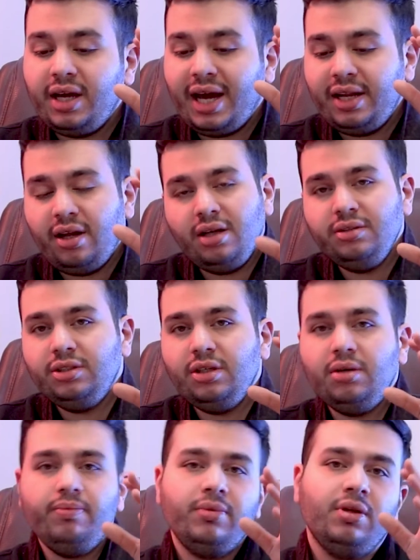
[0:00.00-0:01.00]
And
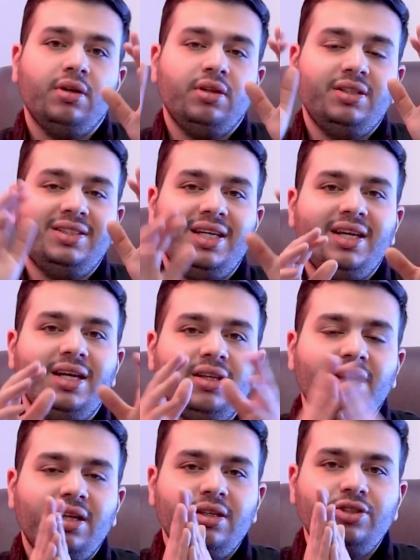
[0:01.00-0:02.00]
also the second
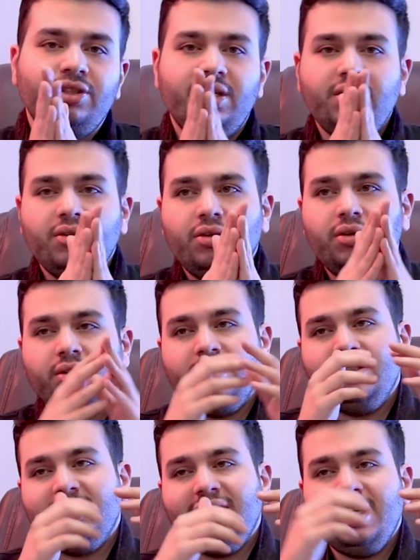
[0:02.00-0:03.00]
condition, or
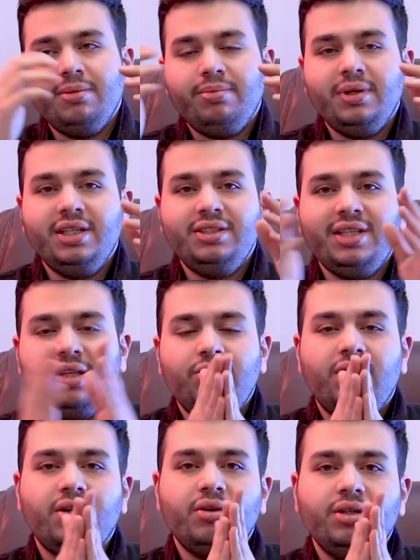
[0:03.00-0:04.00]
the second place that
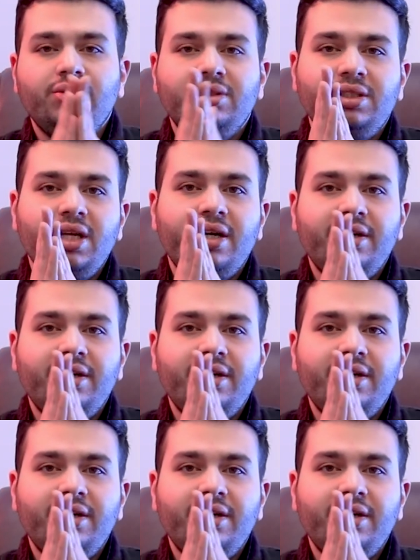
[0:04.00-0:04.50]
you are going to see a